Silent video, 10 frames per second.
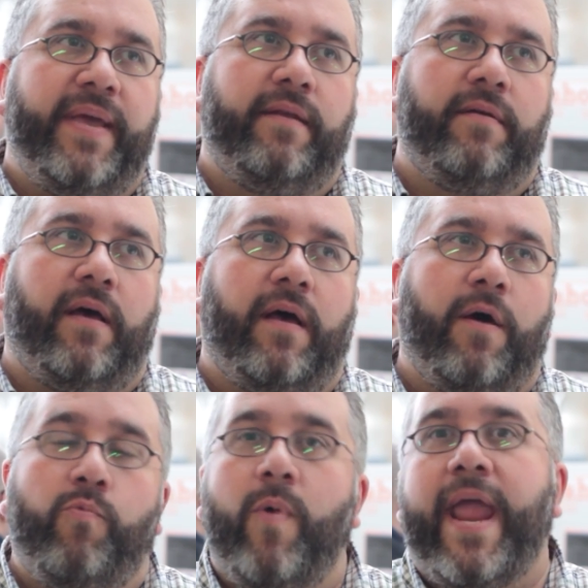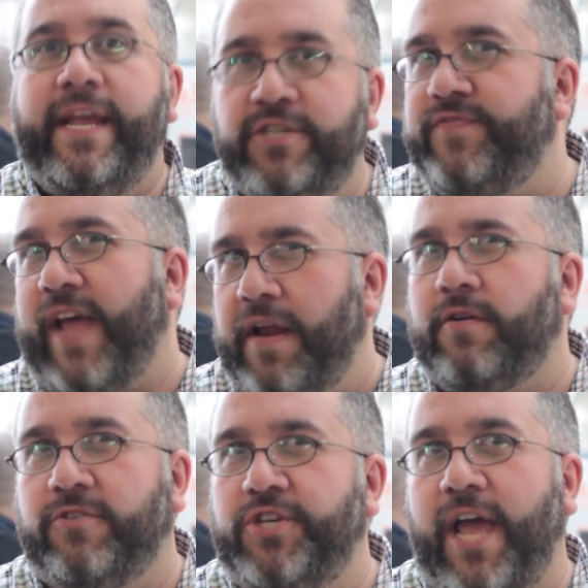meet a, a range of
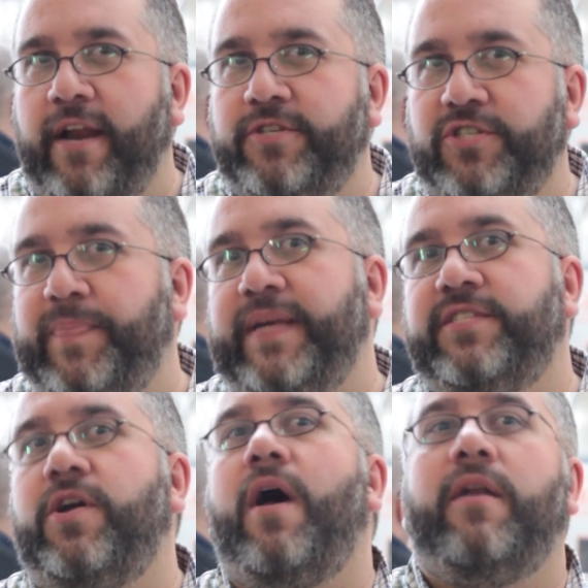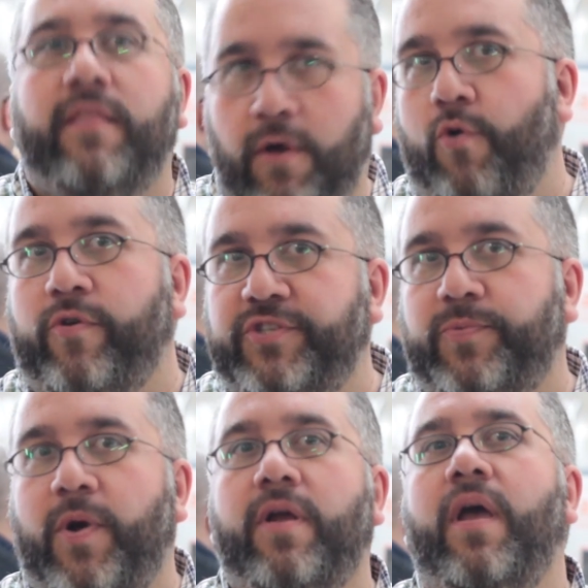technical challenges based on the
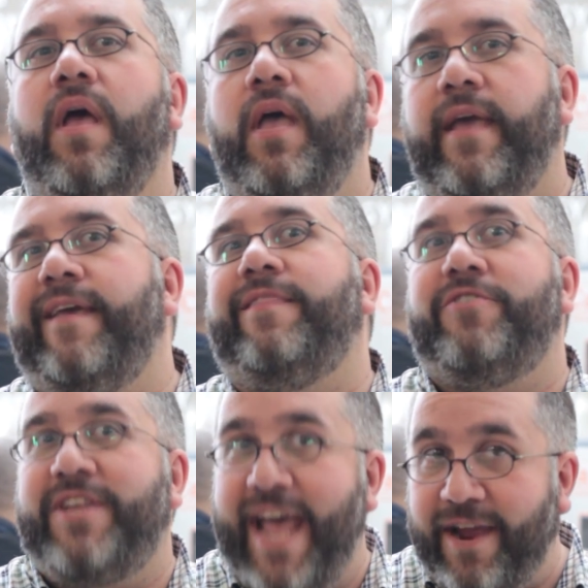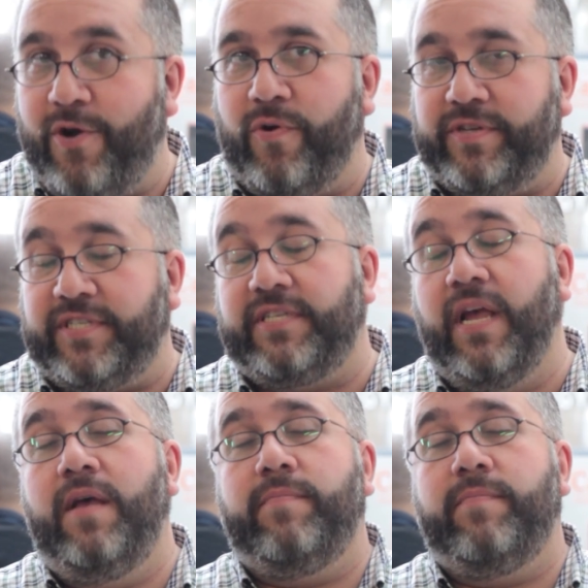coursework in their tech courses,